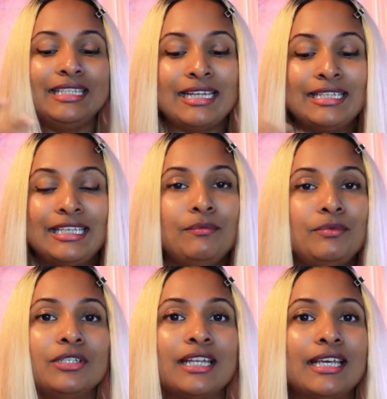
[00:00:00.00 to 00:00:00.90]
that keeps
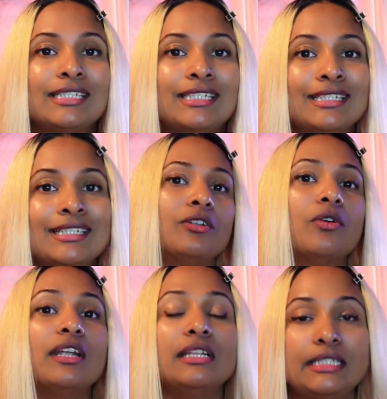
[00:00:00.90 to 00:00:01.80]
you nice,
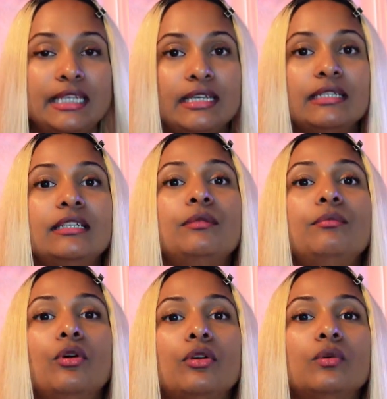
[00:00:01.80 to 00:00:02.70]
or I'll take a little
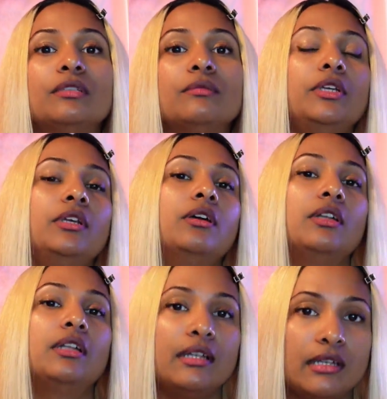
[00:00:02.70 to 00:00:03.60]
book with me, or
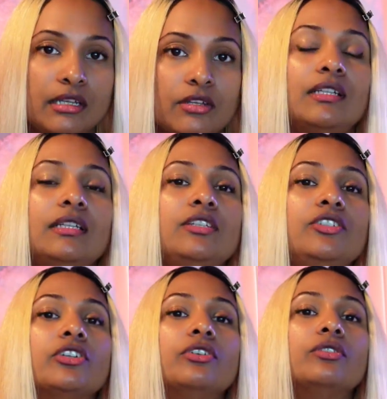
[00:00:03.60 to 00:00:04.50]
a little
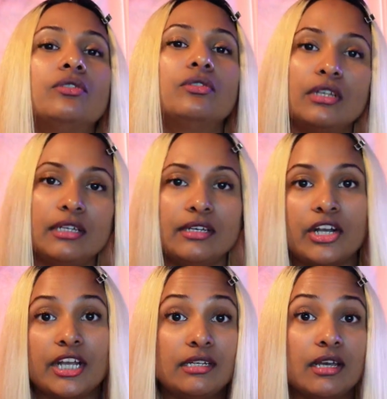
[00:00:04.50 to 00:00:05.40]
journal I'll
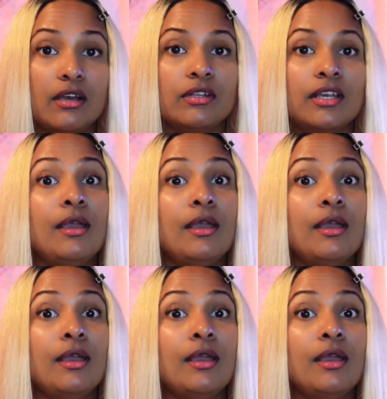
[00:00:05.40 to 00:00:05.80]
write down,